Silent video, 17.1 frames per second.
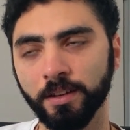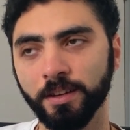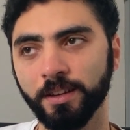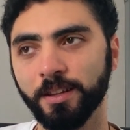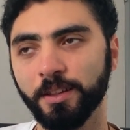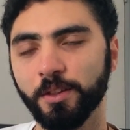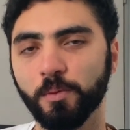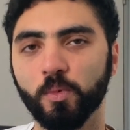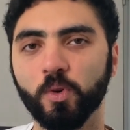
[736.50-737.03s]

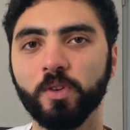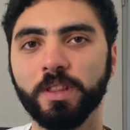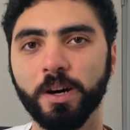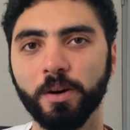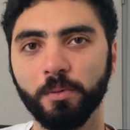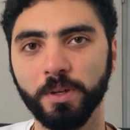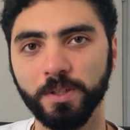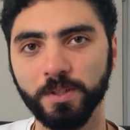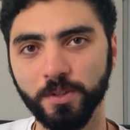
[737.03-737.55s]
the more that
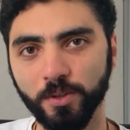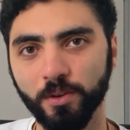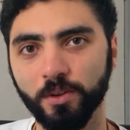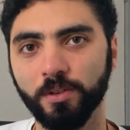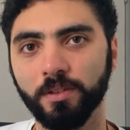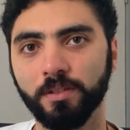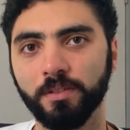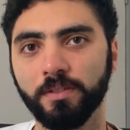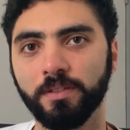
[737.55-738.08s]
we
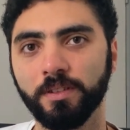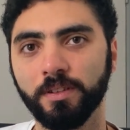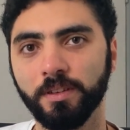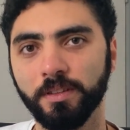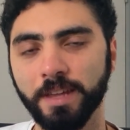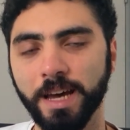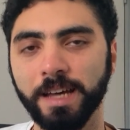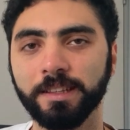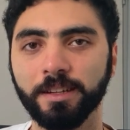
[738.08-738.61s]
solve
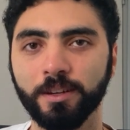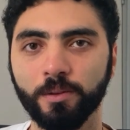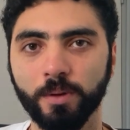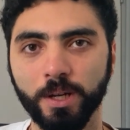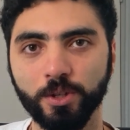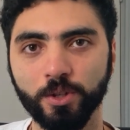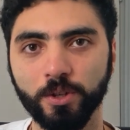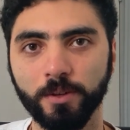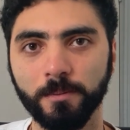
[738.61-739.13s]
that
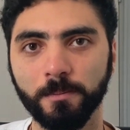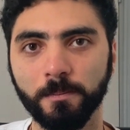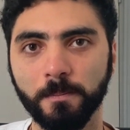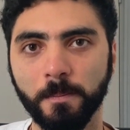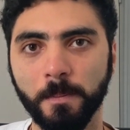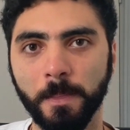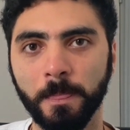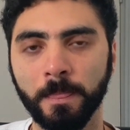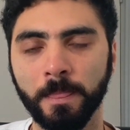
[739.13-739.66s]
equation.
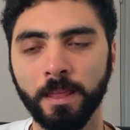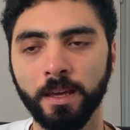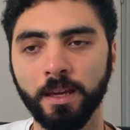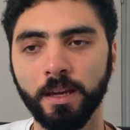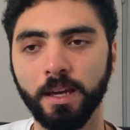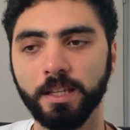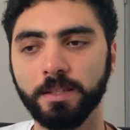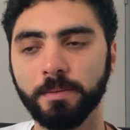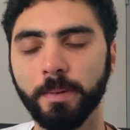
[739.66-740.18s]

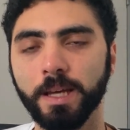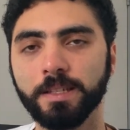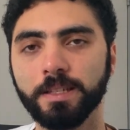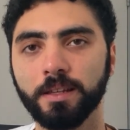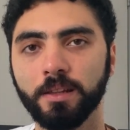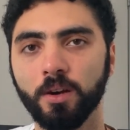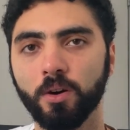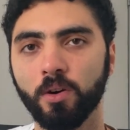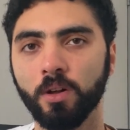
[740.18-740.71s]
It's
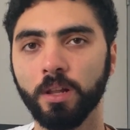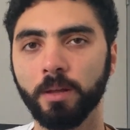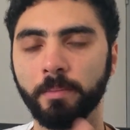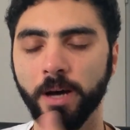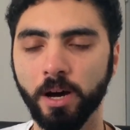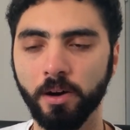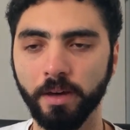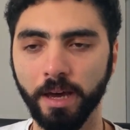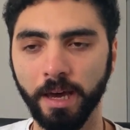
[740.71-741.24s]
basically all
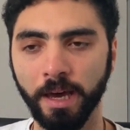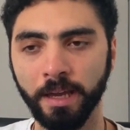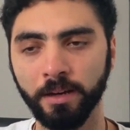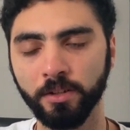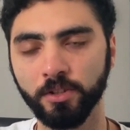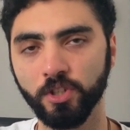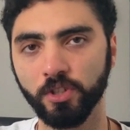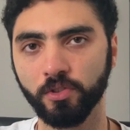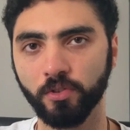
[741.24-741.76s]
about
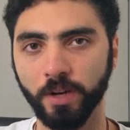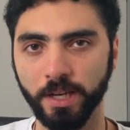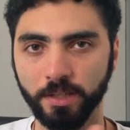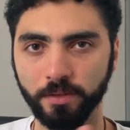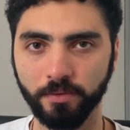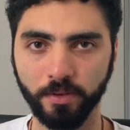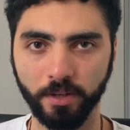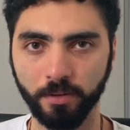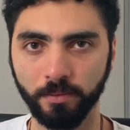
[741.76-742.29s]
energy
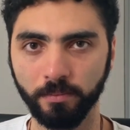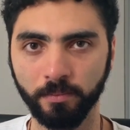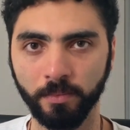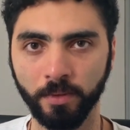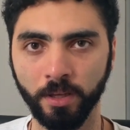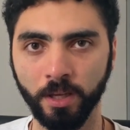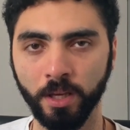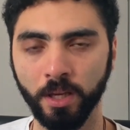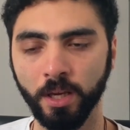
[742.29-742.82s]
transfer.
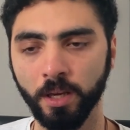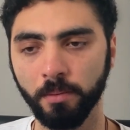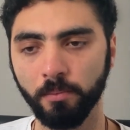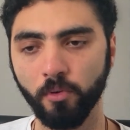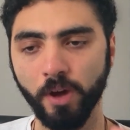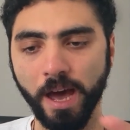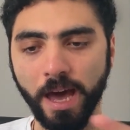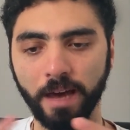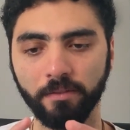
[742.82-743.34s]
We
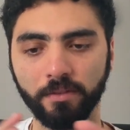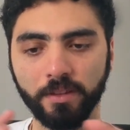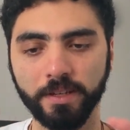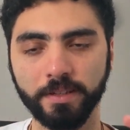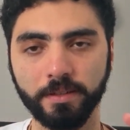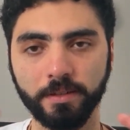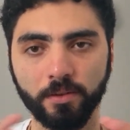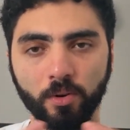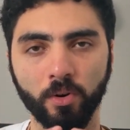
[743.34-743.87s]
have
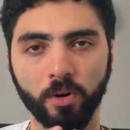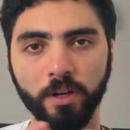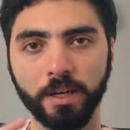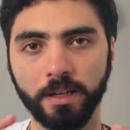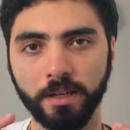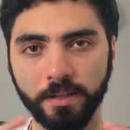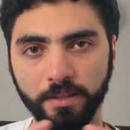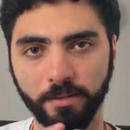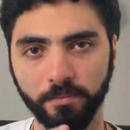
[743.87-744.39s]
this
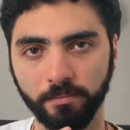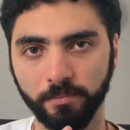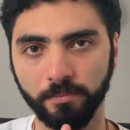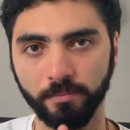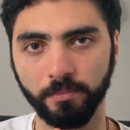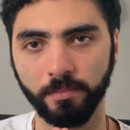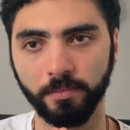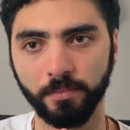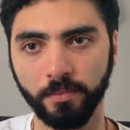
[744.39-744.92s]
organism,
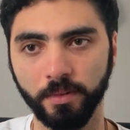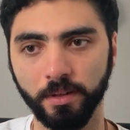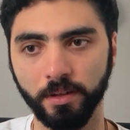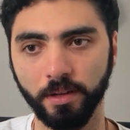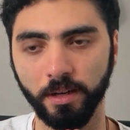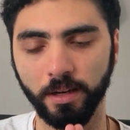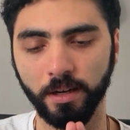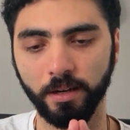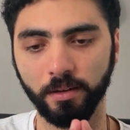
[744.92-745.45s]

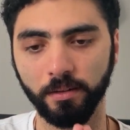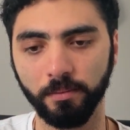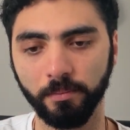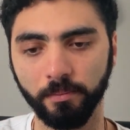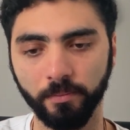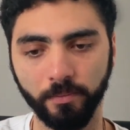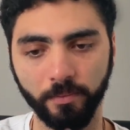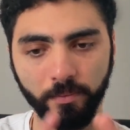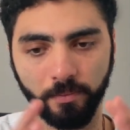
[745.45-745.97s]

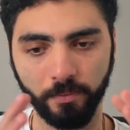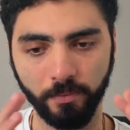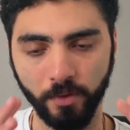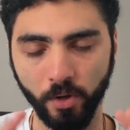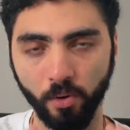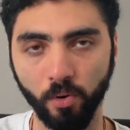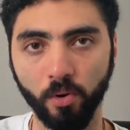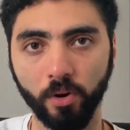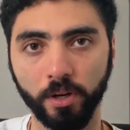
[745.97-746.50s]
the
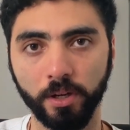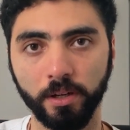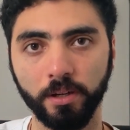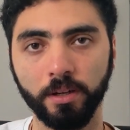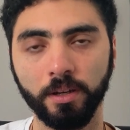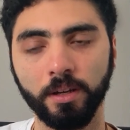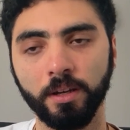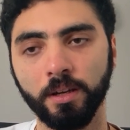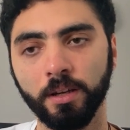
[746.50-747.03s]
organ,
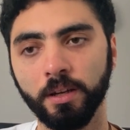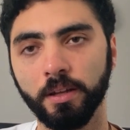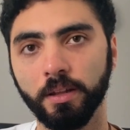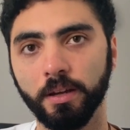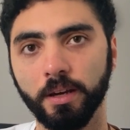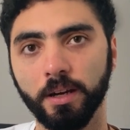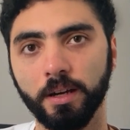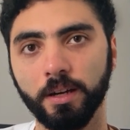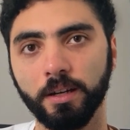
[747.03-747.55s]

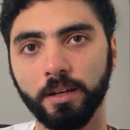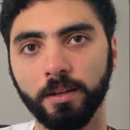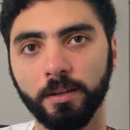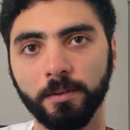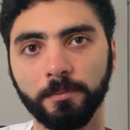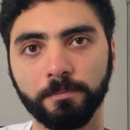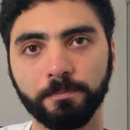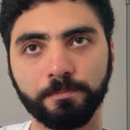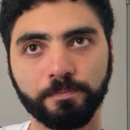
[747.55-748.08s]

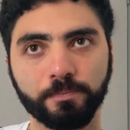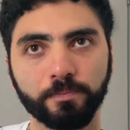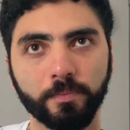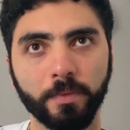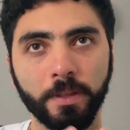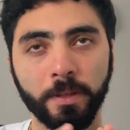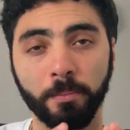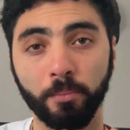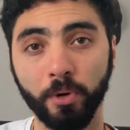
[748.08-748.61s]

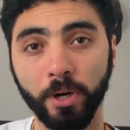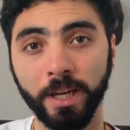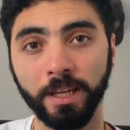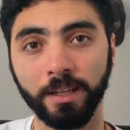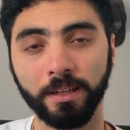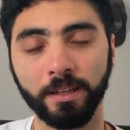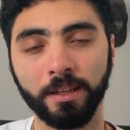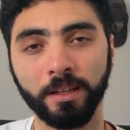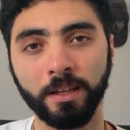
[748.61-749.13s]
the
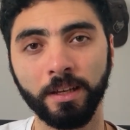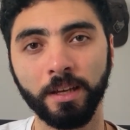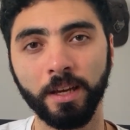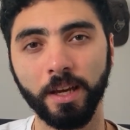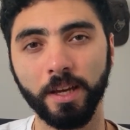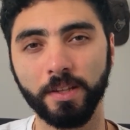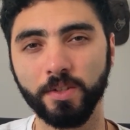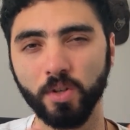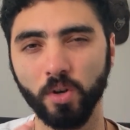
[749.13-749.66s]
brain.
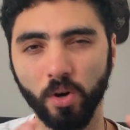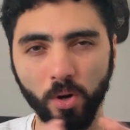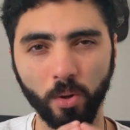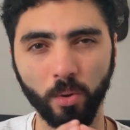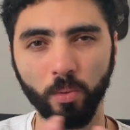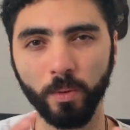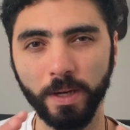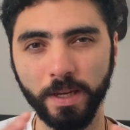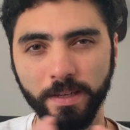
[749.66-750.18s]
It's
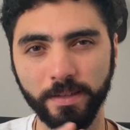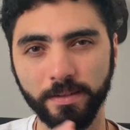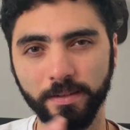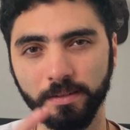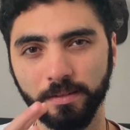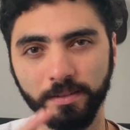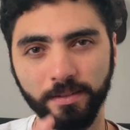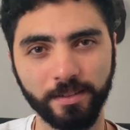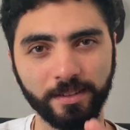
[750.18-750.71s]

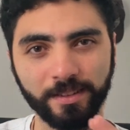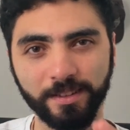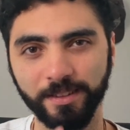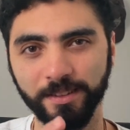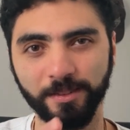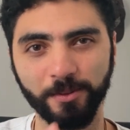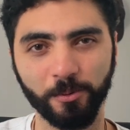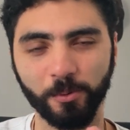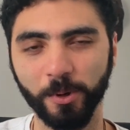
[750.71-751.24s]
always
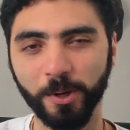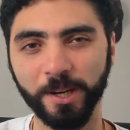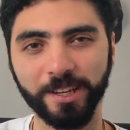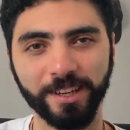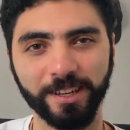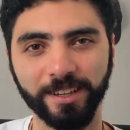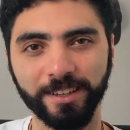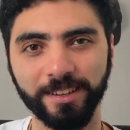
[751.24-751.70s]
working.